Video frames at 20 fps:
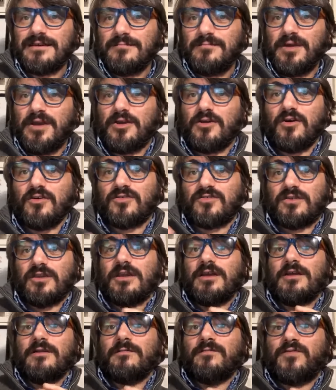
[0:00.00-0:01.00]
Because
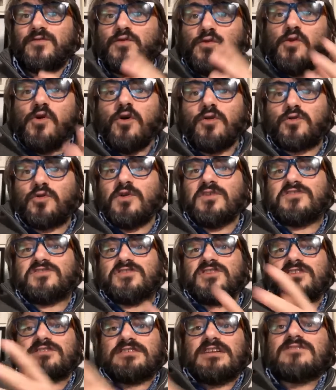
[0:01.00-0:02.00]
to go to a
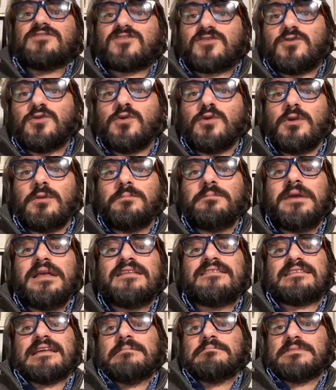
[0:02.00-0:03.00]
certain school
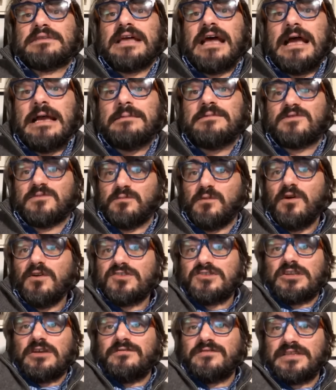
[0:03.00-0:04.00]
means sometimes,
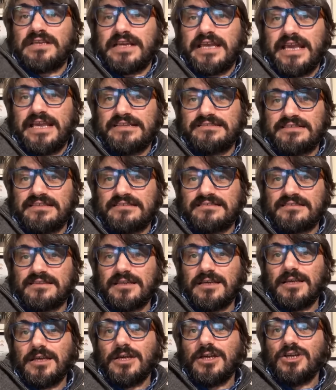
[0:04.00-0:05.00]
most of the cases,
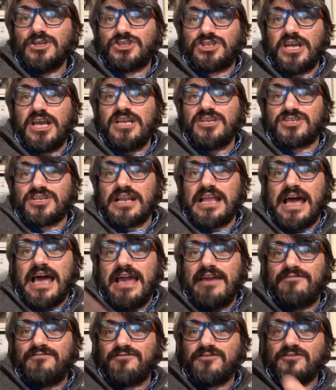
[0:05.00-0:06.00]
change
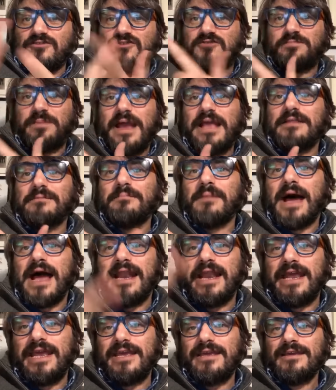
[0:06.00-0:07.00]
life, spend
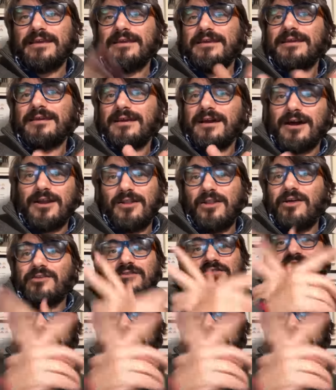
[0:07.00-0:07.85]
money, a lot of